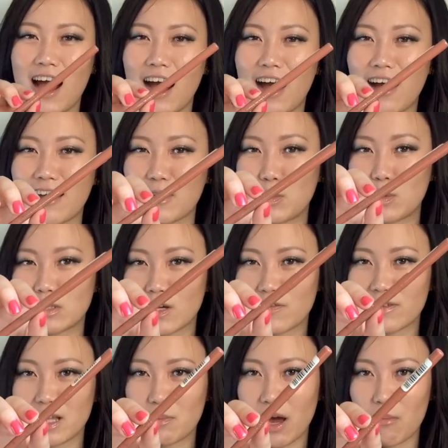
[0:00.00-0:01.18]
i will
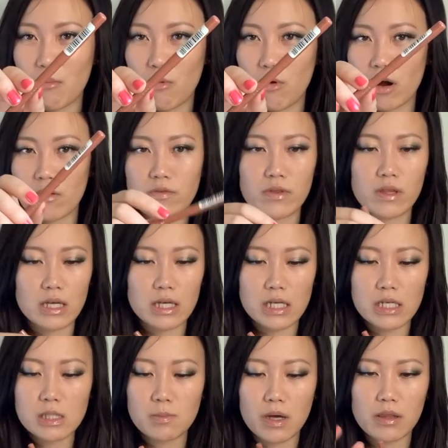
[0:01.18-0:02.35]
definitely buy more of
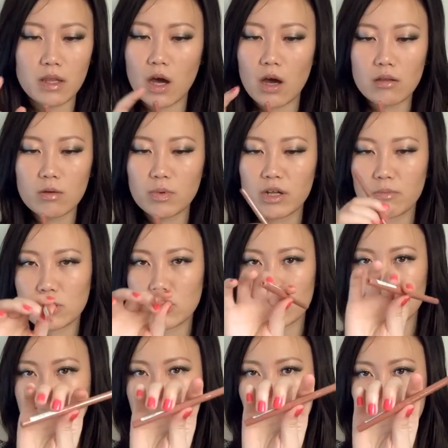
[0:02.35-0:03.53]
these but the color pretty much
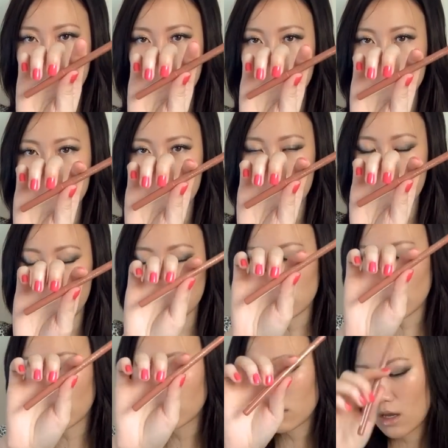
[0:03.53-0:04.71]
is exactly what you see on the
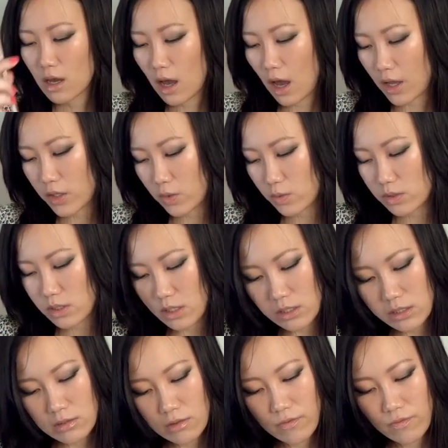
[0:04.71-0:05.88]
outside i use
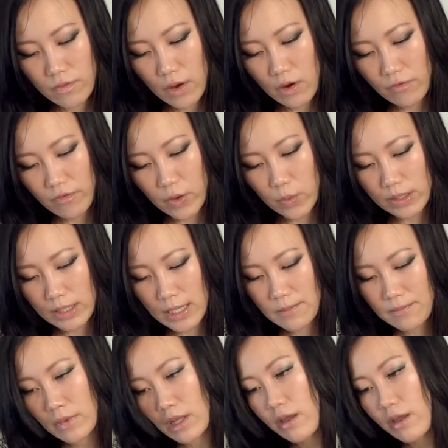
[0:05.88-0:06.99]
this very frequently